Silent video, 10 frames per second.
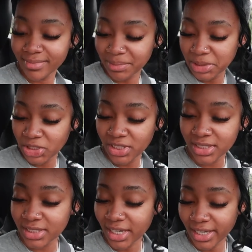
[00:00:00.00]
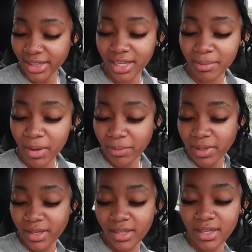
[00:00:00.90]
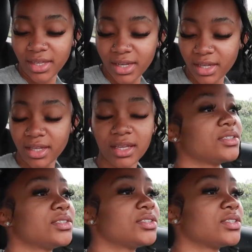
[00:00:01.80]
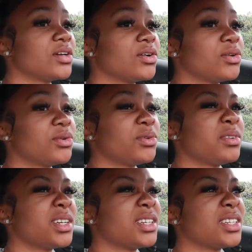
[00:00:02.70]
I mean, she didn't say anything about me eating, so